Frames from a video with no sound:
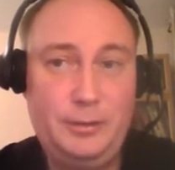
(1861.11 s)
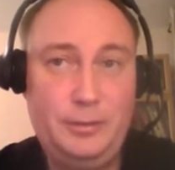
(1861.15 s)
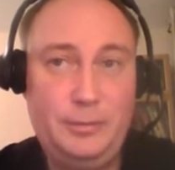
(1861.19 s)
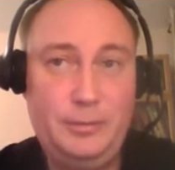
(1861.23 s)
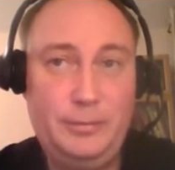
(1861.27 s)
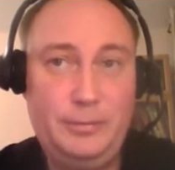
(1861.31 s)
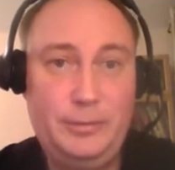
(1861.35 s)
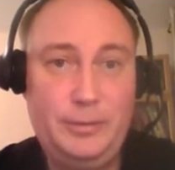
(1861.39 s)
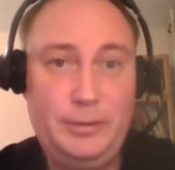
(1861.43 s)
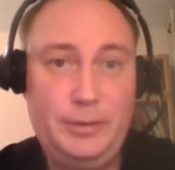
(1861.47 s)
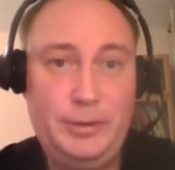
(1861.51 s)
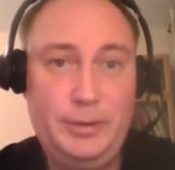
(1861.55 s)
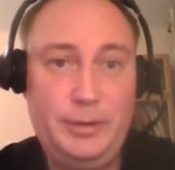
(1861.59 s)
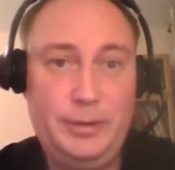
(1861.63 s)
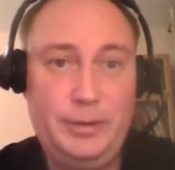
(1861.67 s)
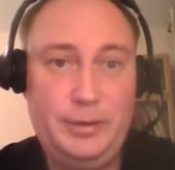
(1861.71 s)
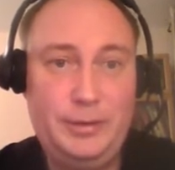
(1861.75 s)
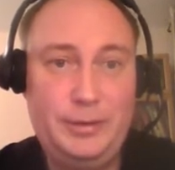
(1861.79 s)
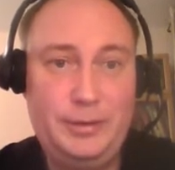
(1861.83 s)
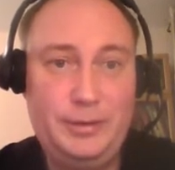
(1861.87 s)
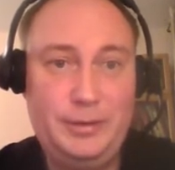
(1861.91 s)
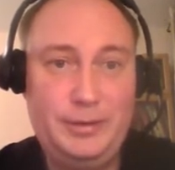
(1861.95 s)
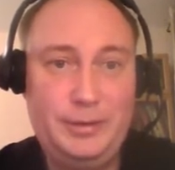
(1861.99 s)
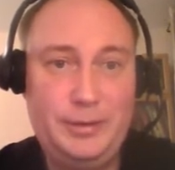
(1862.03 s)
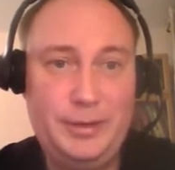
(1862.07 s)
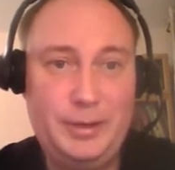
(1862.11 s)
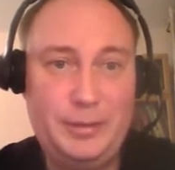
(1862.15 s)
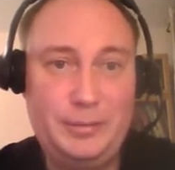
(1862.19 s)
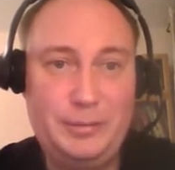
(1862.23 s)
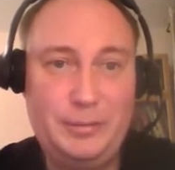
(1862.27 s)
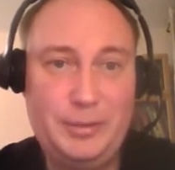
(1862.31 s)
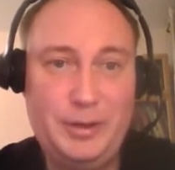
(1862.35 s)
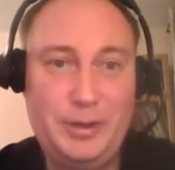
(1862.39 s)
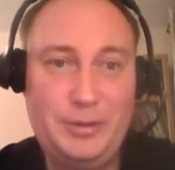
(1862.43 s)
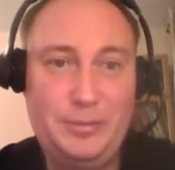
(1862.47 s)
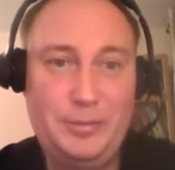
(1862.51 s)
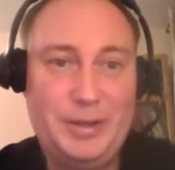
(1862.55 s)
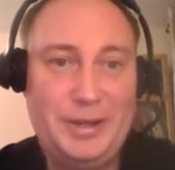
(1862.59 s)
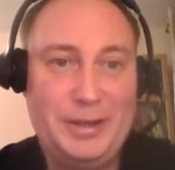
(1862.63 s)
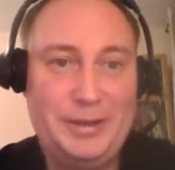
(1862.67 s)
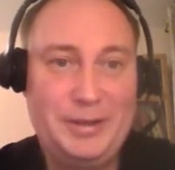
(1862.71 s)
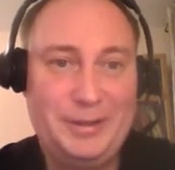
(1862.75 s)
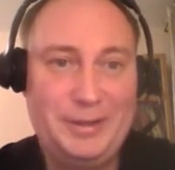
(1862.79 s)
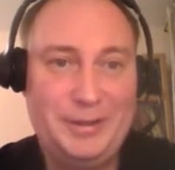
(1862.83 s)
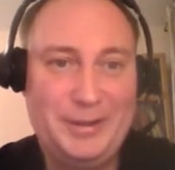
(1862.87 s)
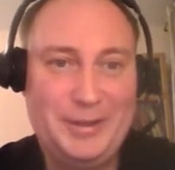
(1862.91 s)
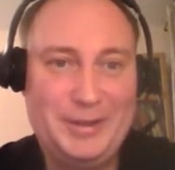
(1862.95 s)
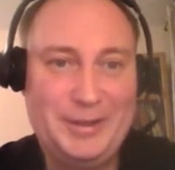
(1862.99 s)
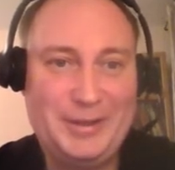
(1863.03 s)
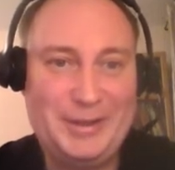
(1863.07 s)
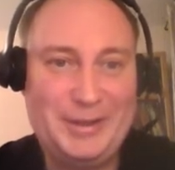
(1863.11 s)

of bare metal